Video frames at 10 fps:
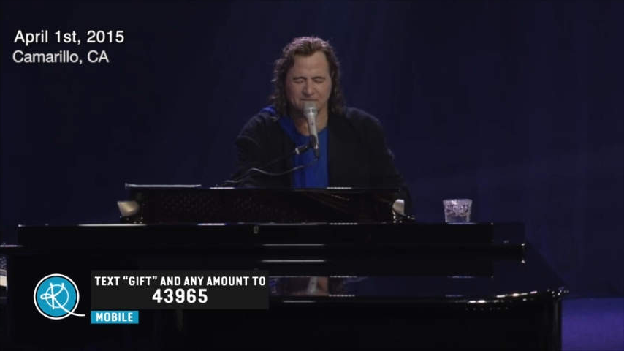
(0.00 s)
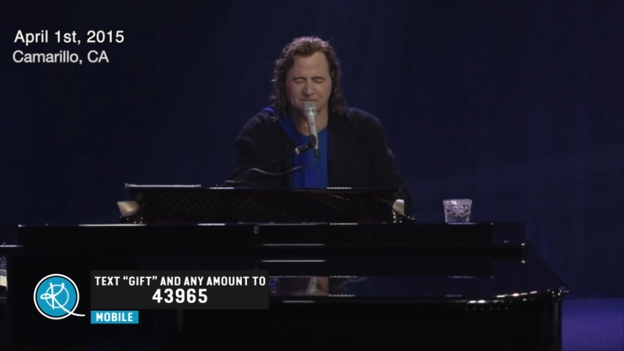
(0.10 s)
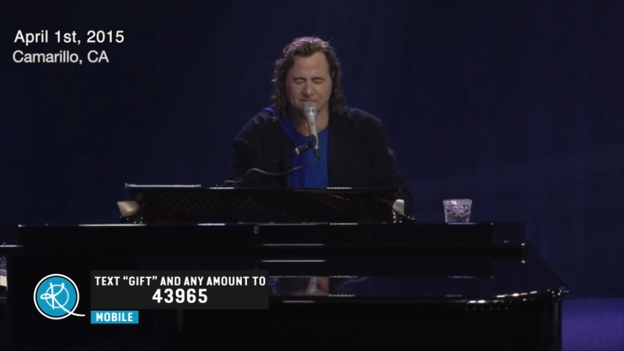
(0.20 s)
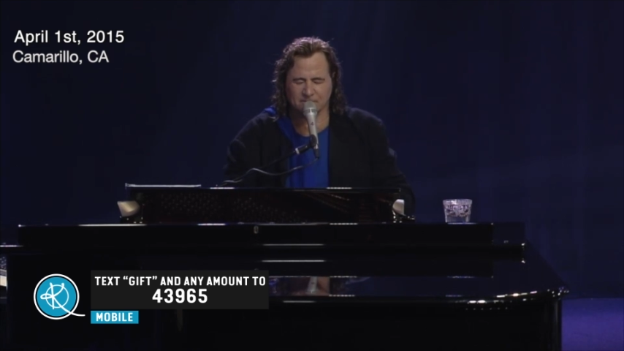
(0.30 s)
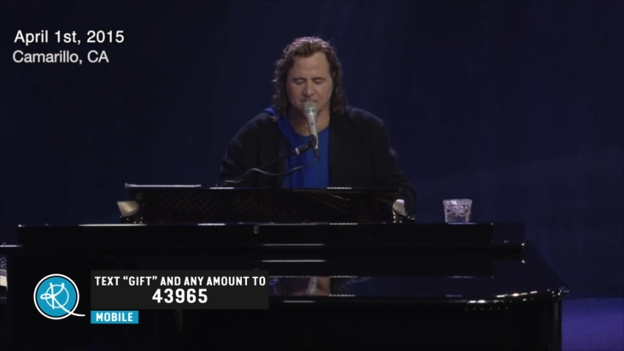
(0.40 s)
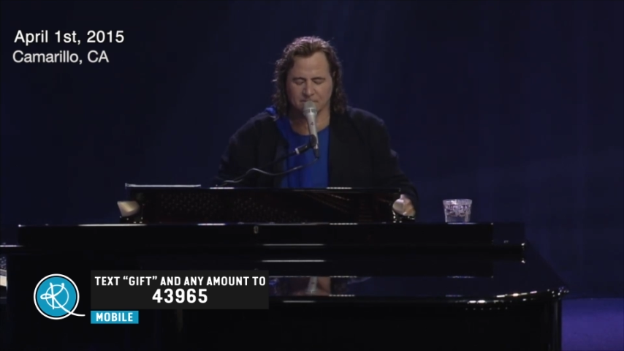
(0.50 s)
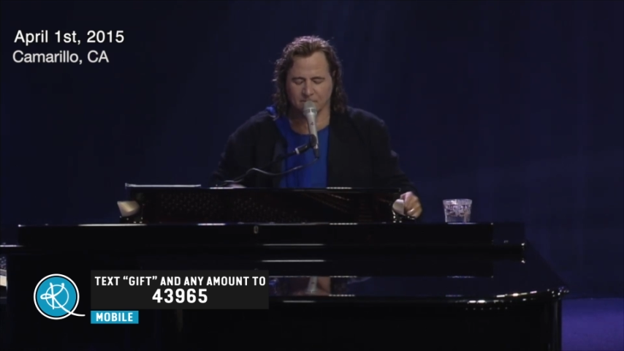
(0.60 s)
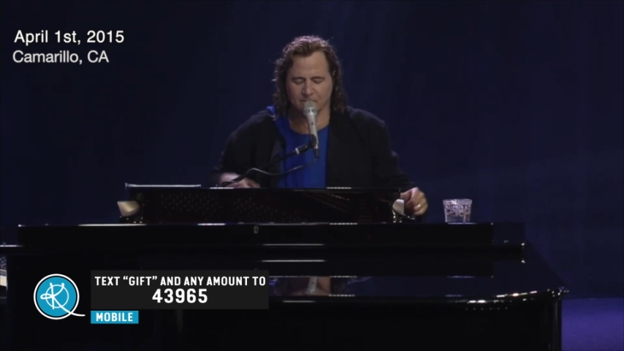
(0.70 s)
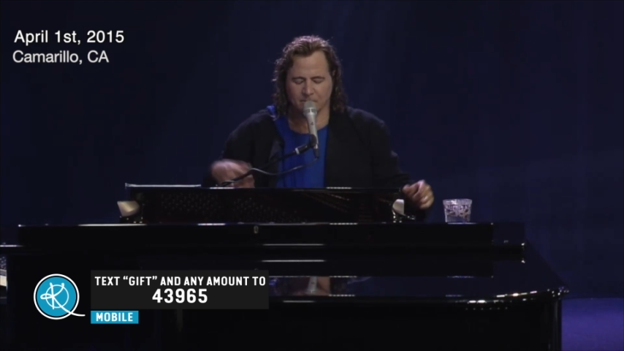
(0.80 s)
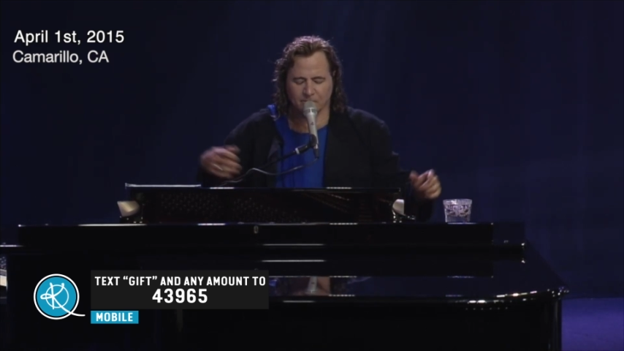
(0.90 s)

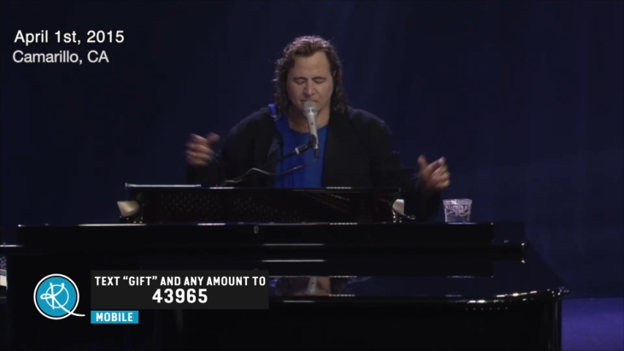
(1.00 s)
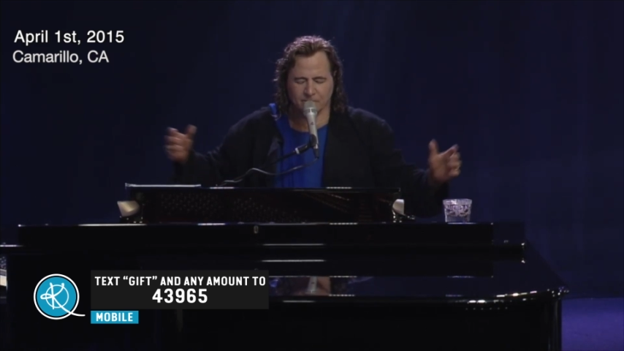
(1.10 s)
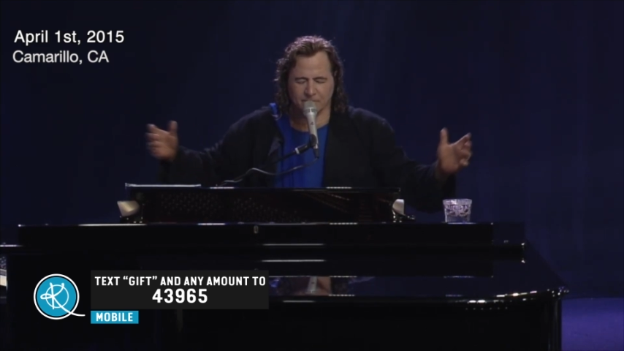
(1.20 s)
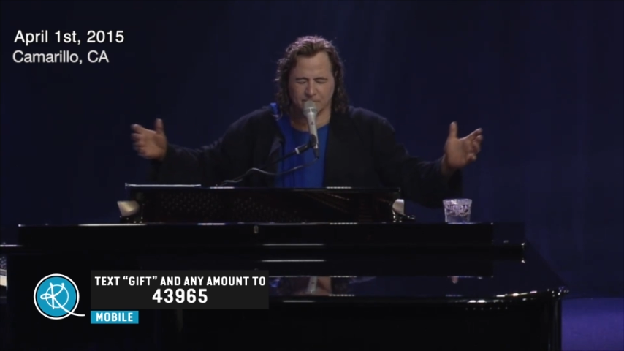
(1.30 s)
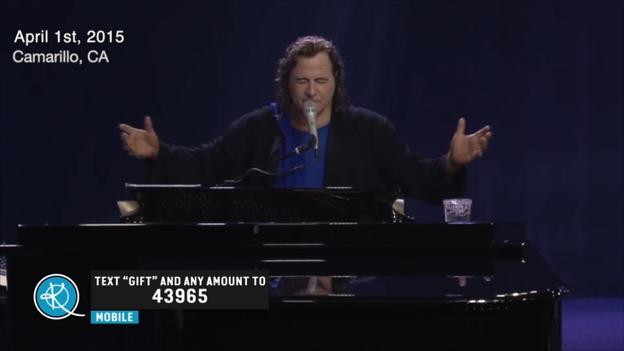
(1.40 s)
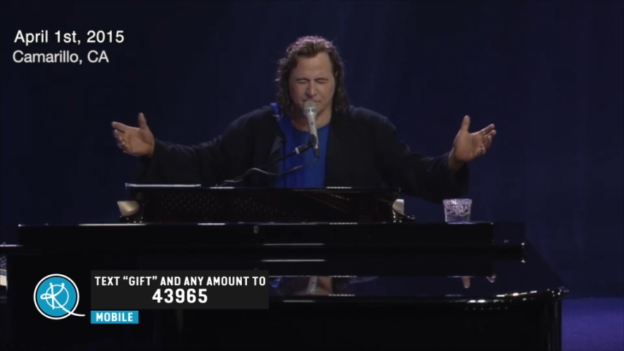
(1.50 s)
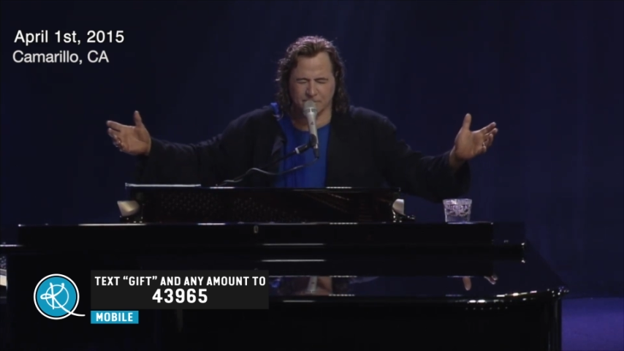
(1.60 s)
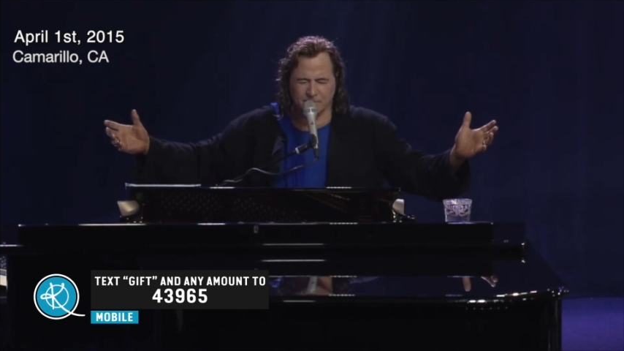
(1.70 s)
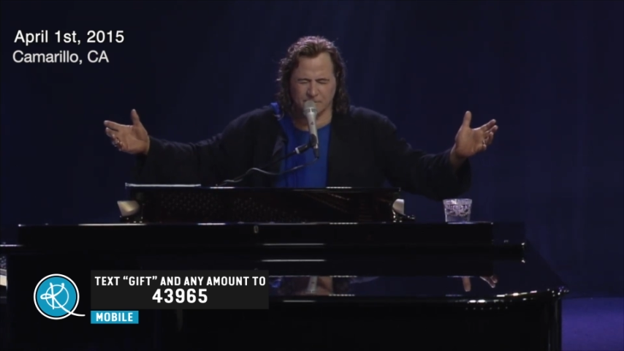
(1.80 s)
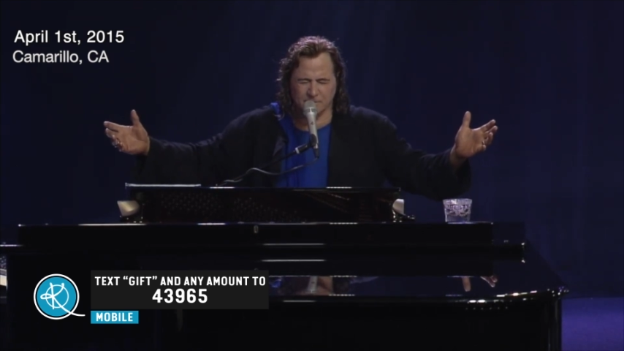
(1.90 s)

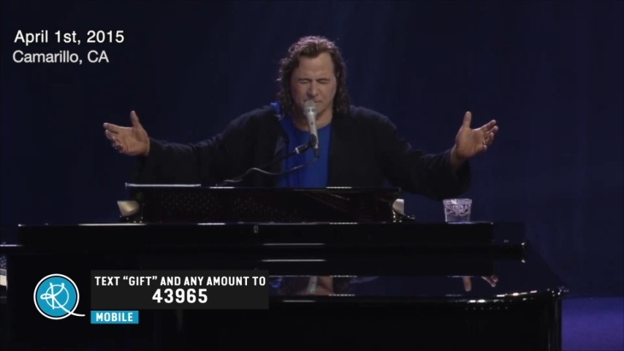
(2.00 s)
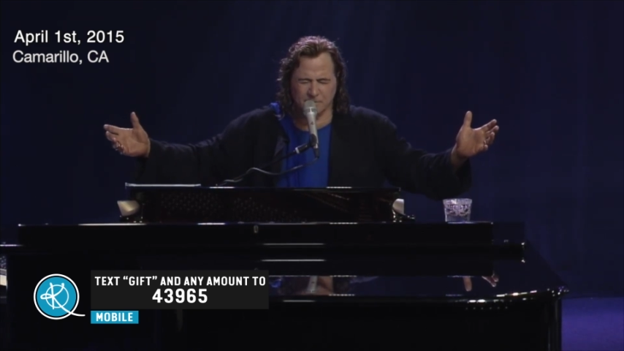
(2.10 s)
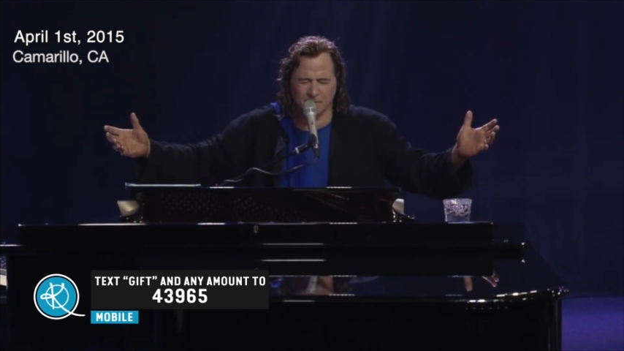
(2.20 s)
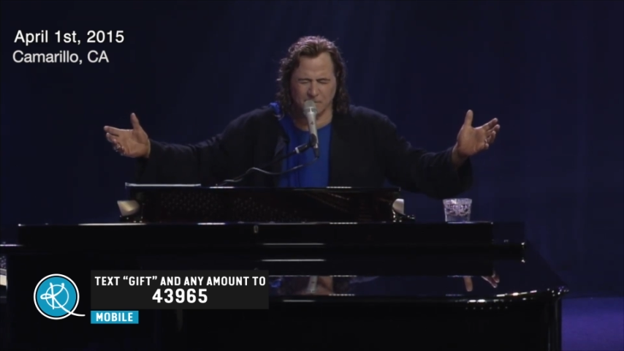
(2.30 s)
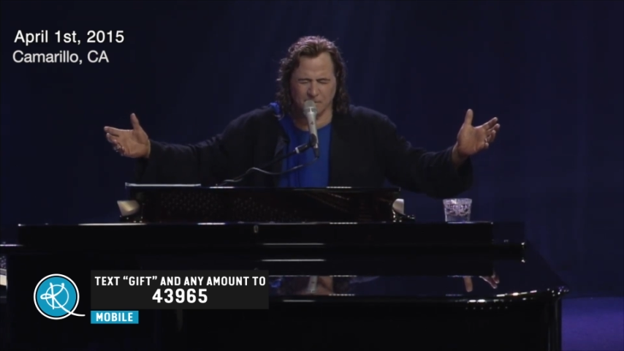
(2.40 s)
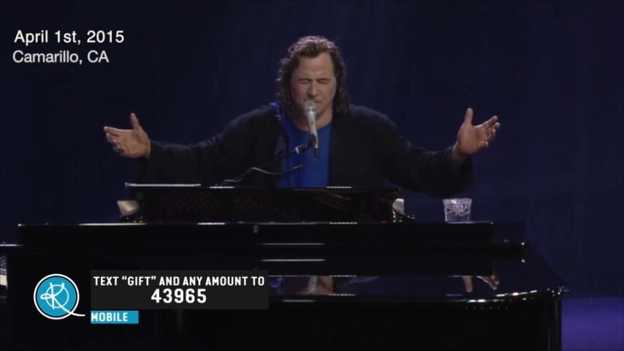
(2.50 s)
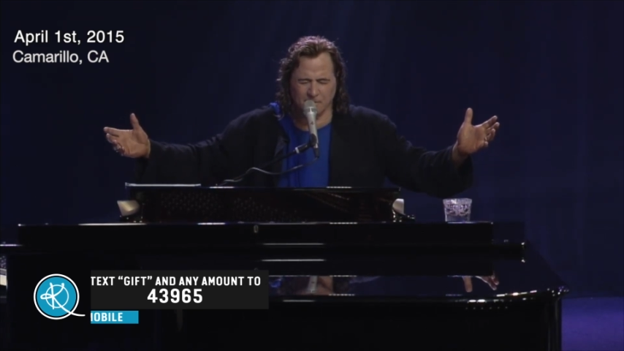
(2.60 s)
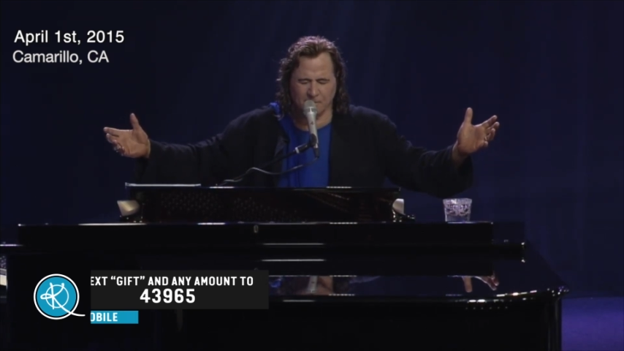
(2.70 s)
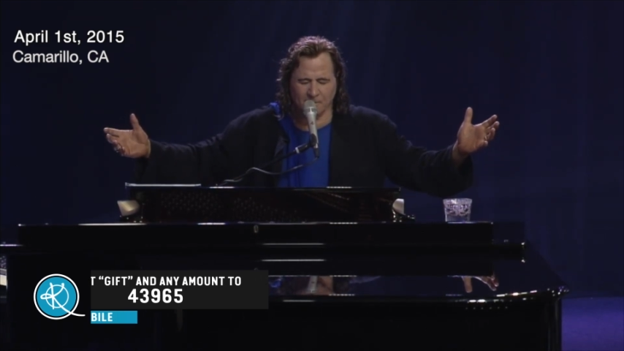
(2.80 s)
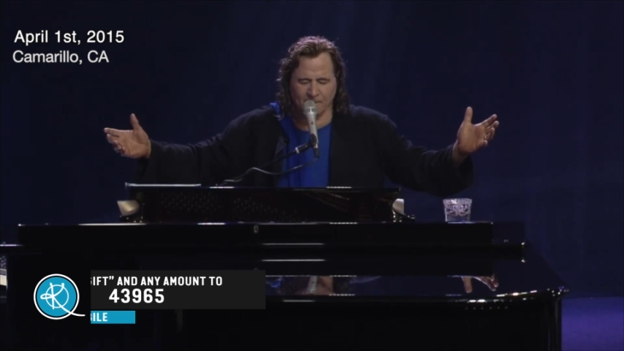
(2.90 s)

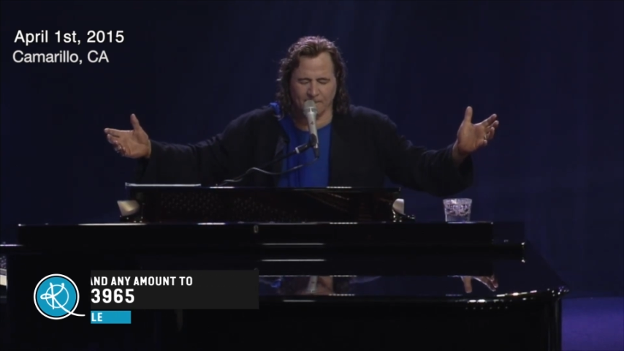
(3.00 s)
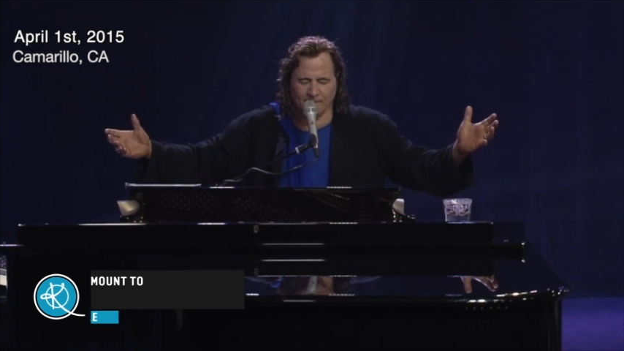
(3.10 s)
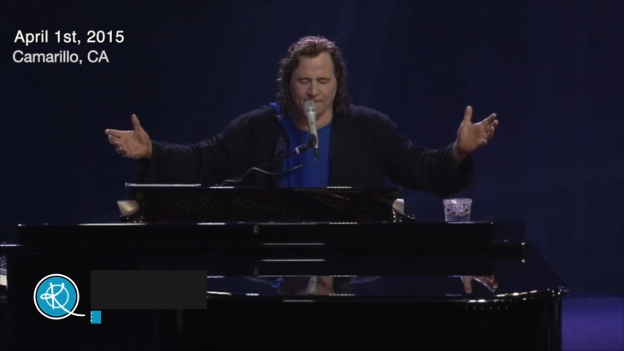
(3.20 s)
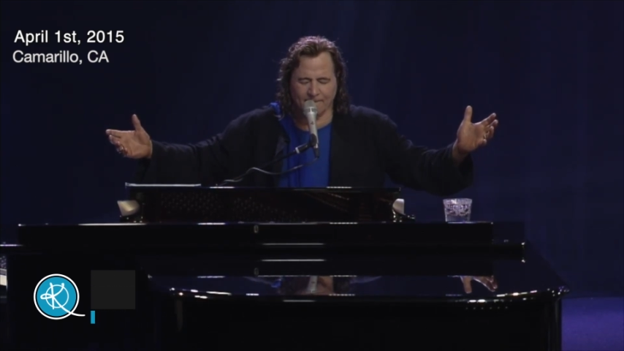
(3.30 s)
[no speech]